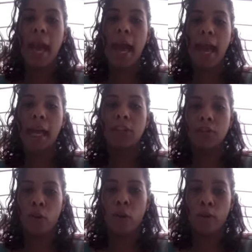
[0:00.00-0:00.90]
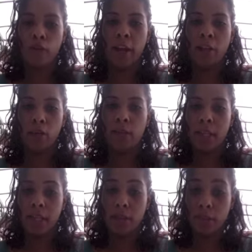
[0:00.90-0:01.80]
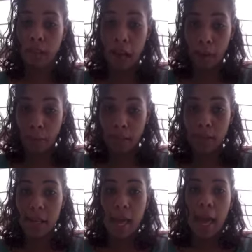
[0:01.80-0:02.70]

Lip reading: and of course Ray Lewis in his retirement.